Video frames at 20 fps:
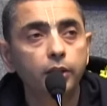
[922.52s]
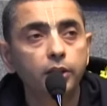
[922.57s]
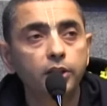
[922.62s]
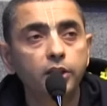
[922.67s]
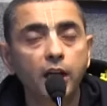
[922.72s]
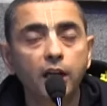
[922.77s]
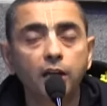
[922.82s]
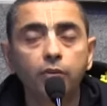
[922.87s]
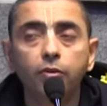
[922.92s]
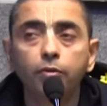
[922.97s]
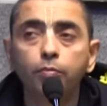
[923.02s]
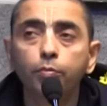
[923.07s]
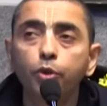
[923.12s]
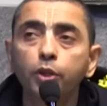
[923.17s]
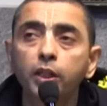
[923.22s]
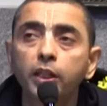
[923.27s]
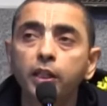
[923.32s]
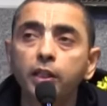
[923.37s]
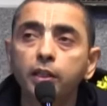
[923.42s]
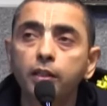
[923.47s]
Charvak
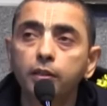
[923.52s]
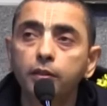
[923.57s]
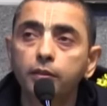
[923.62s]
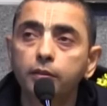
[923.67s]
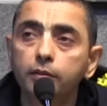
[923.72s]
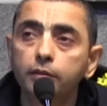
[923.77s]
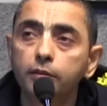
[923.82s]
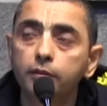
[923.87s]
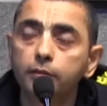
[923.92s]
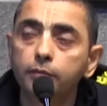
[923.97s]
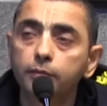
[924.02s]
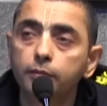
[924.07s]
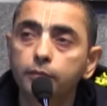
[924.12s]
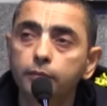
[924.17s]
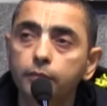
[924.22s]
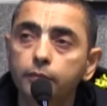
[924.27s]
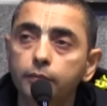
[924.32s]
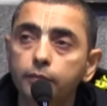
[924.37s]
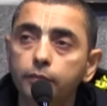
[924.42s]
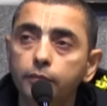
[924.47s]
Muni
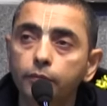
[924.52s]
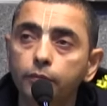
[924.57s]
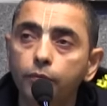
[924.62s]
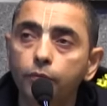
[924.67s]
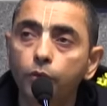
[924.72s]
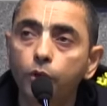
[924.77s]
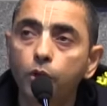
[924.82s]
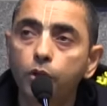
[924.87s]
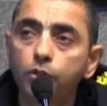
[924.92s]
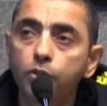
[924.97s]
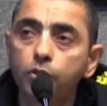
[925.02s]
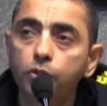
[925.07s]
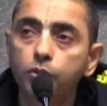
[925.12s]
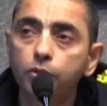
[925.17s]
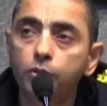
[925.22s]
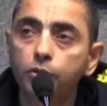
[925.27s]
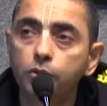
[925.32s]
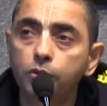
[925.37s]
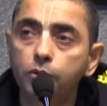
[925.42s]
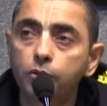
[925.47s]

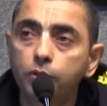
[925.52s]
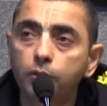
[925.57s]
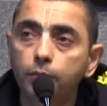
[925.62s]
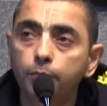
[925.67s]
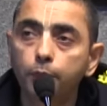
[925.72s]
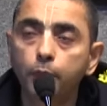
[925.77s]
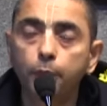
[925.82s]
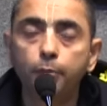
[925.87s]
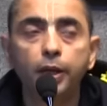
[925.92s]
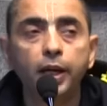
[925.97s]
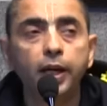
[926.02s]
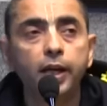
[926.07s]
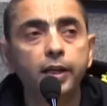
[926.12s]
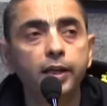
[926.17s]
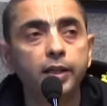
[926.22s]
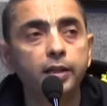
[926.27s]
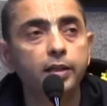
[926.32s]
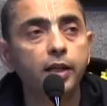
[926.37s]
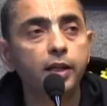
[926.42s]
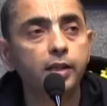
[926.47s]
was
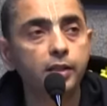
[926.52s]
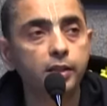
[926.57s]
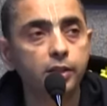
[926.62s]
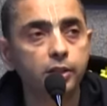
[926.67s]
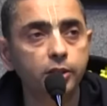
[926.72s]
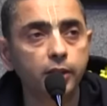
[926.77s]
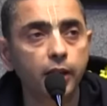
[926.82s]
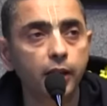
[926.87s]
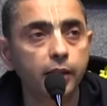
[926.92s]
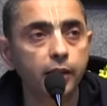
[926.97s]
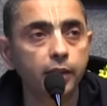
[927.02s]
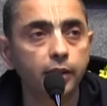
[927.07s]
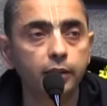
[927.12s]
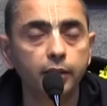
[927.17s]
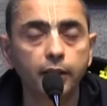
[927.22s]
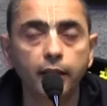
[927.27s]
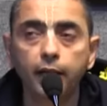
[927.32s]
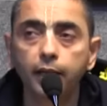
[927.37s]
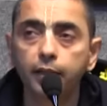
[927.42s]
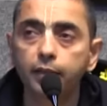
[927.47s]
propagating the understanding
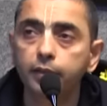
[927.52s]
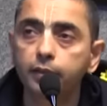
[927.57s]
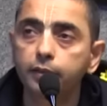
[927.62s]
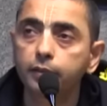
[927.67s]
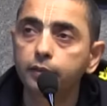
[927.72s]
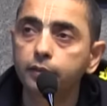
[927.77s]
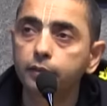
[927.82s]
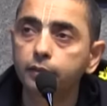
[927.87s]
that